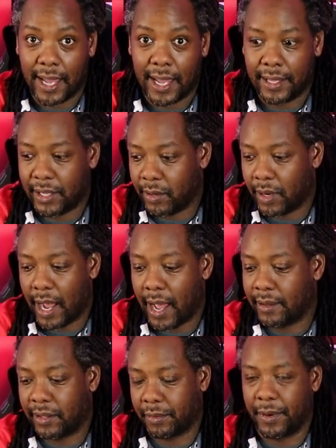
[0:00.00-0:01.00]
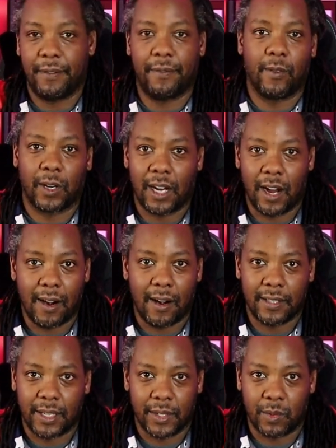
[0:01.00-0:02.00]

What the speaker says: And then you got 3-4 cards and